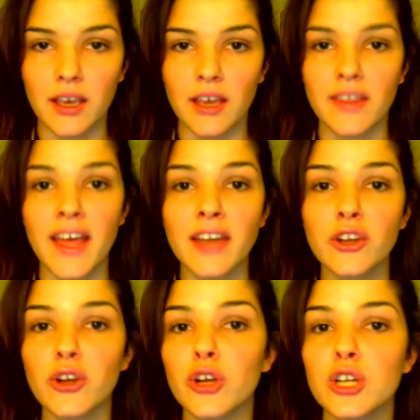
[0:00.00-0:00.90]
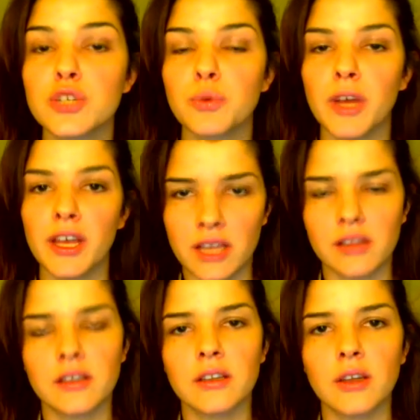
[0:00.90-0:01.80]
And that occurs
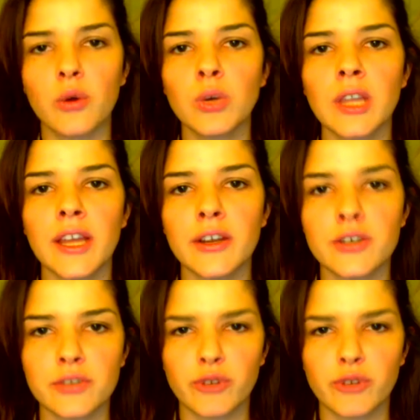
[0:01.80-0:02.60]
when the lower layers